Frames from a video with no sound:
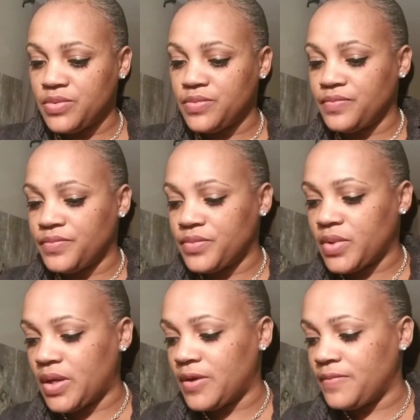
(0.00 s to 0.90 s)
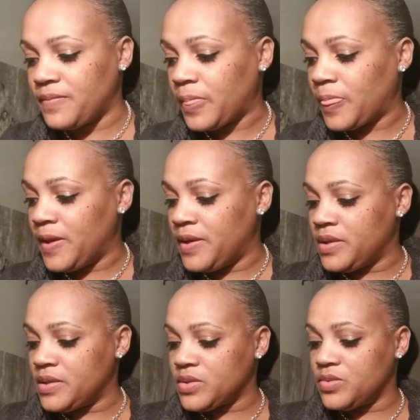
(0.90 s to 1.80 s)
to do. Okay,
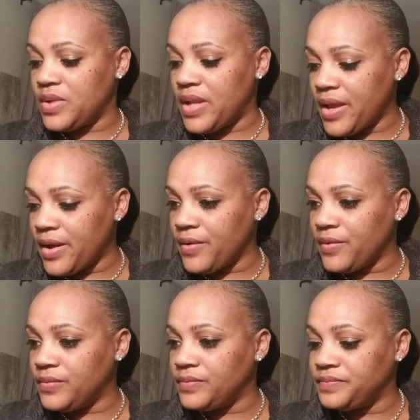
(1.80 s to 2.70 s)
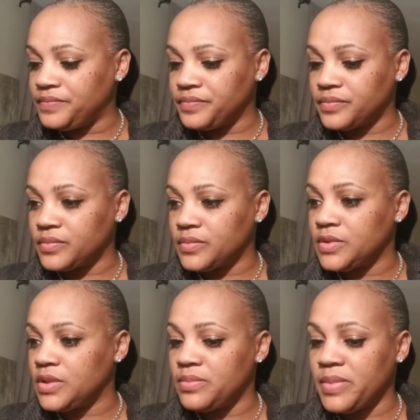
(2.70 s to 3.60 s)
so now
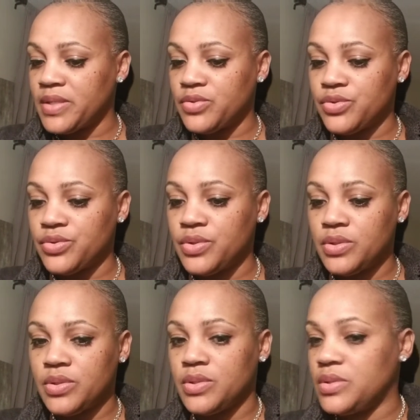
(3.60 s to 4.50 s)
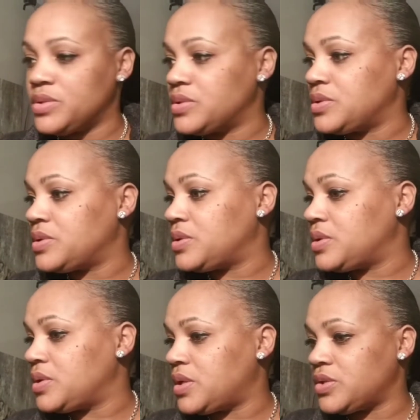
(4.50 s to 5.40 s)
let's make sure this is,
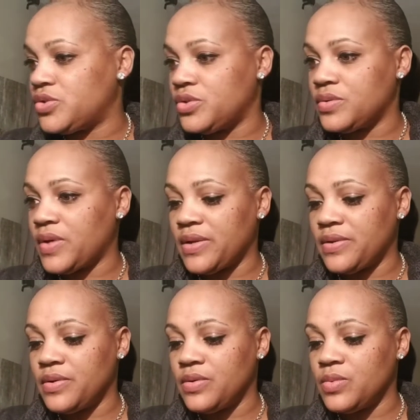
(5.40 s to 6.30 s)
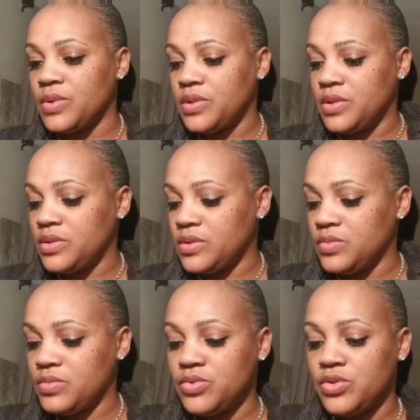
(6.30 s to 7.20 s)
I should have got another one of
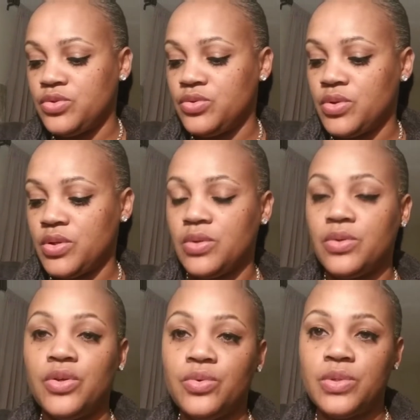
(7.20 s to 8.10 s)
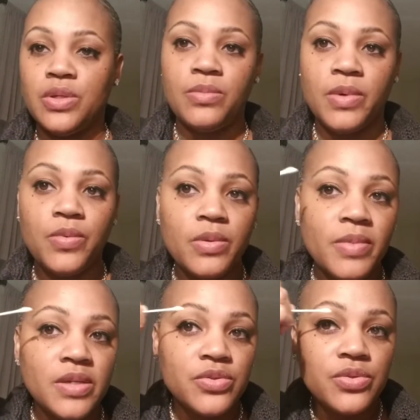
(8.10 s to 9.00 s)
these. We'll just use a Q-tip. I want
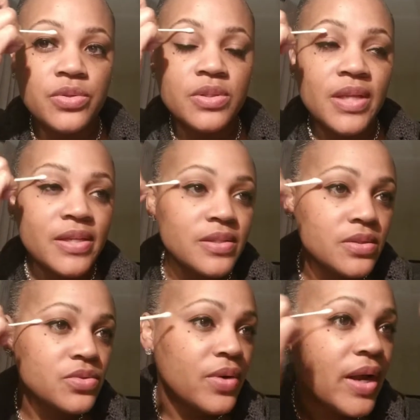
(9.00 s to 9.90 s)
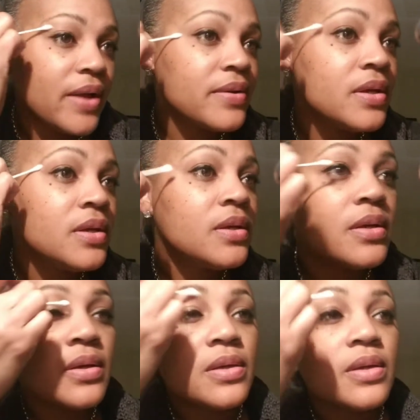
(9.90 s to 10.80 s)
to make sure it's nice and dry,
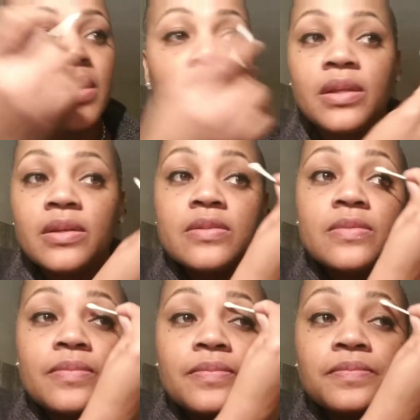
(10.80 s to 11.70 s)
and it is.